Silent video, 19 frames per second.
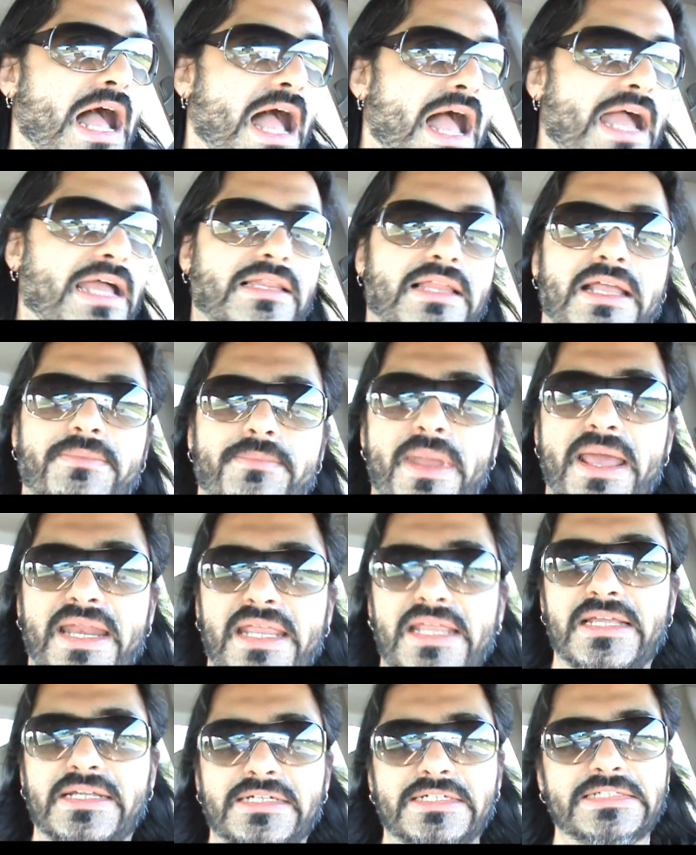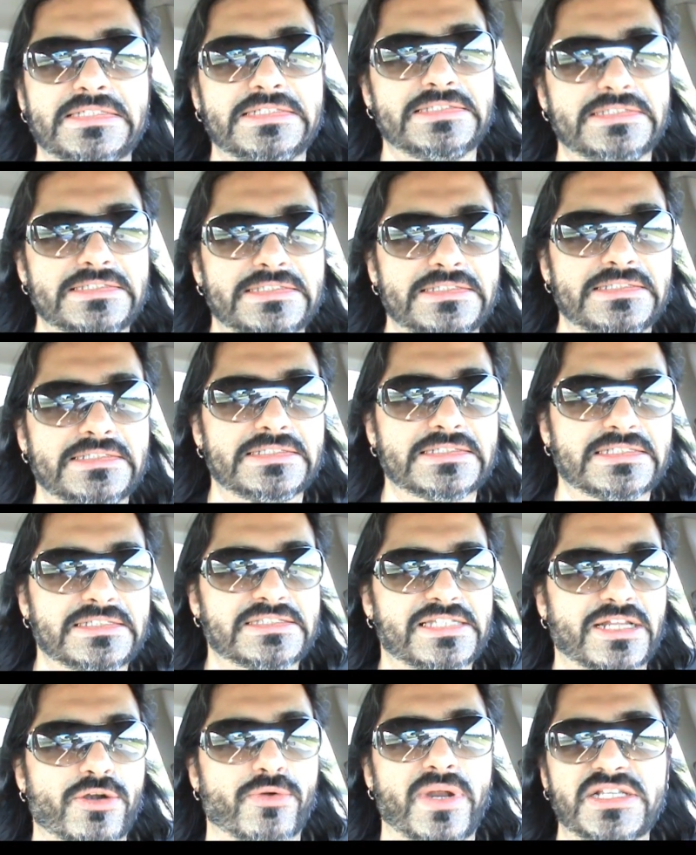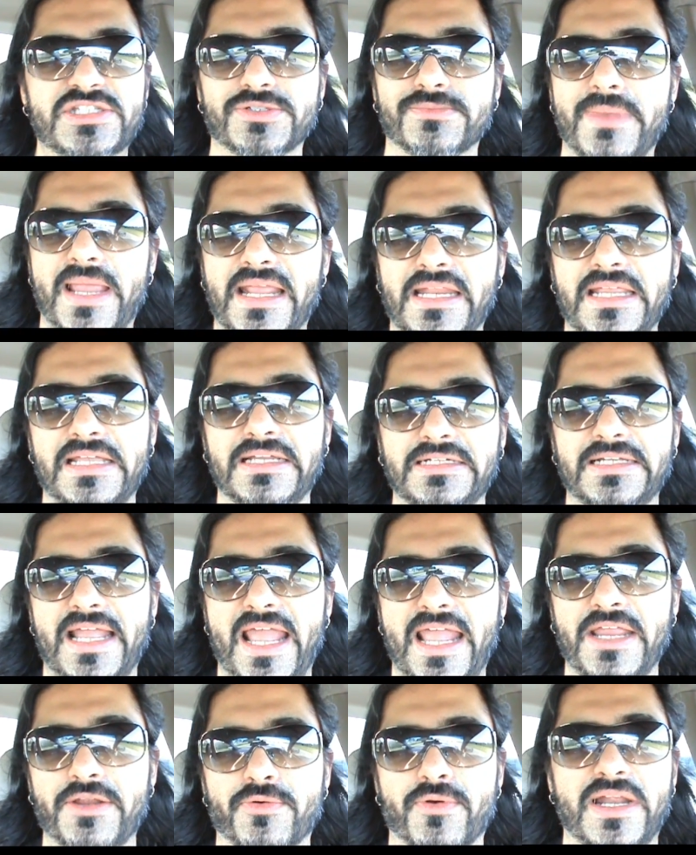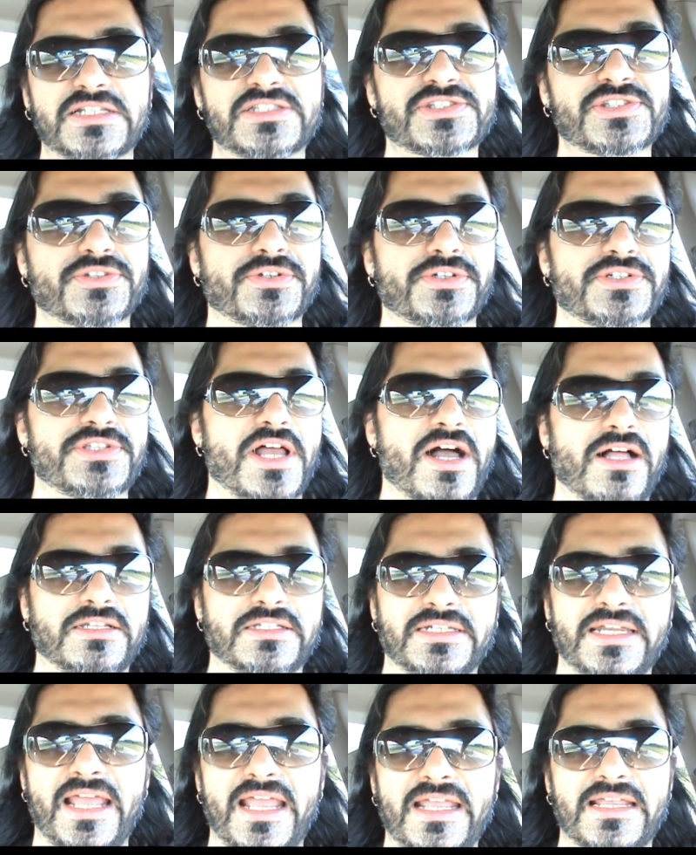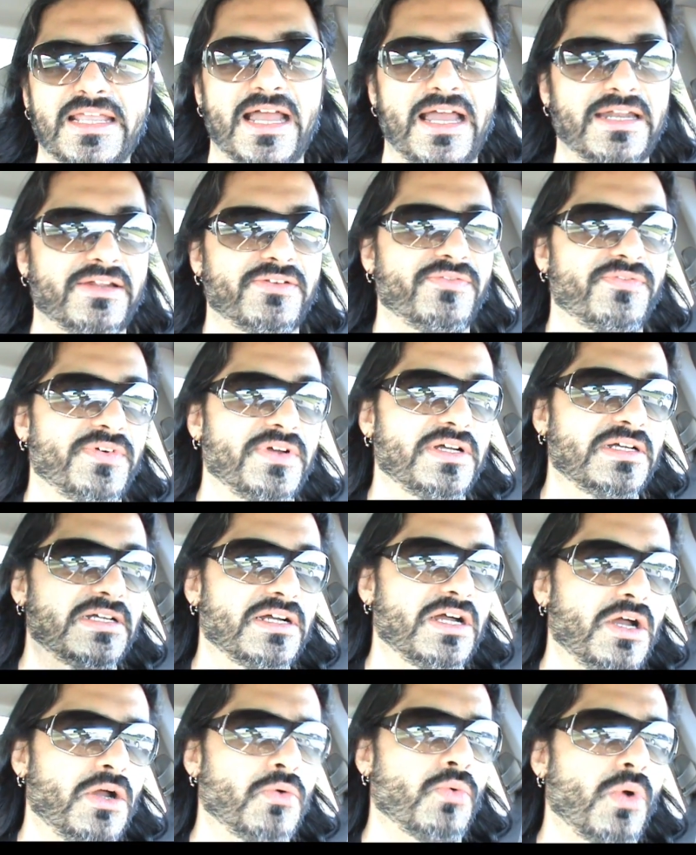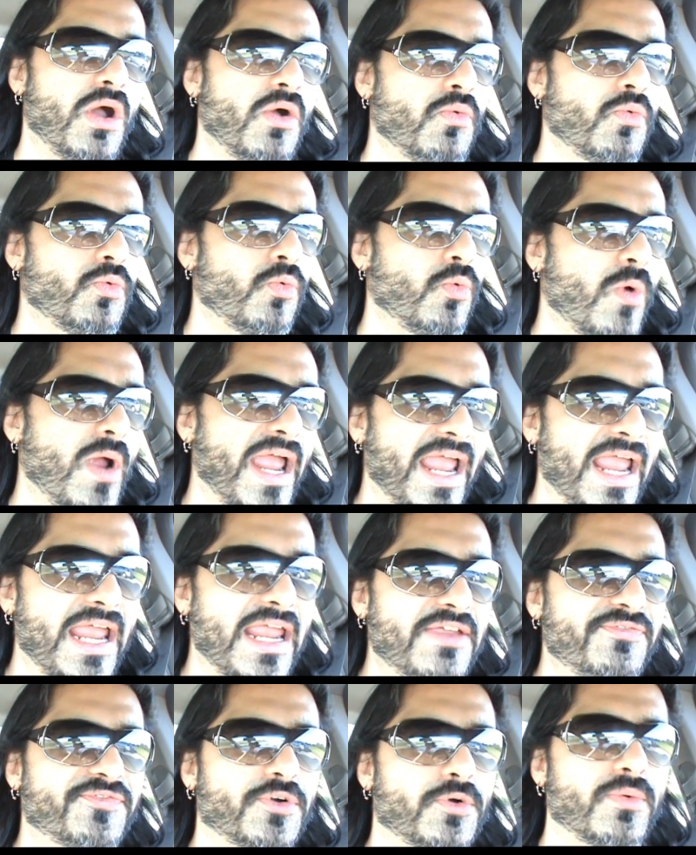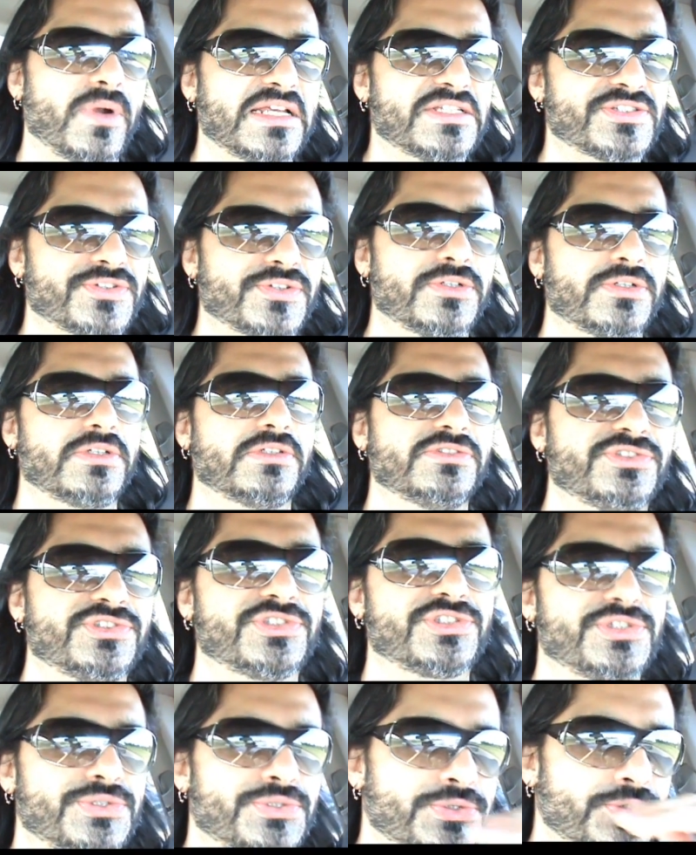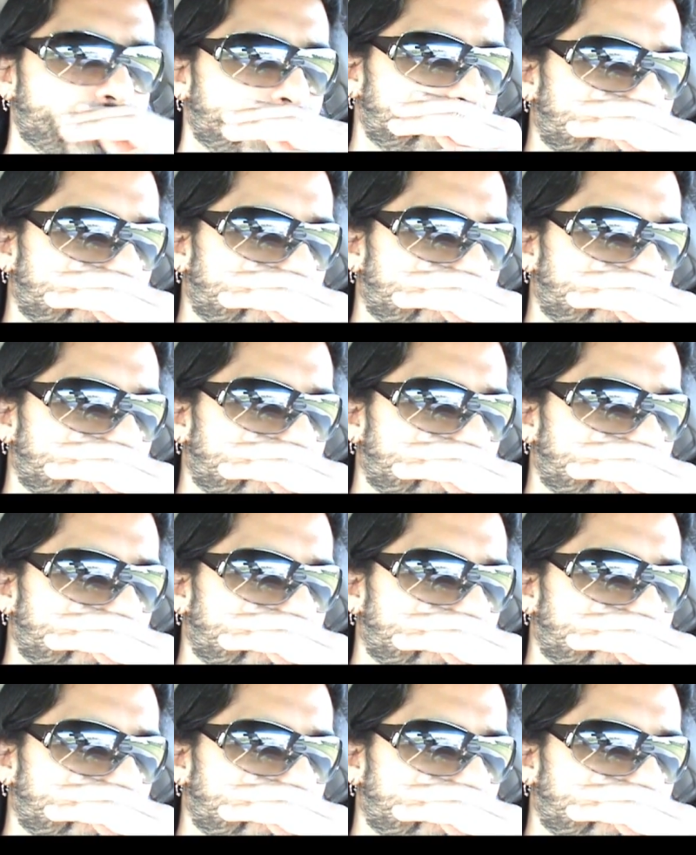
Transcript: I, like many, consider WrestleMania a wrestler's holiday, kind of a way for wrestlers to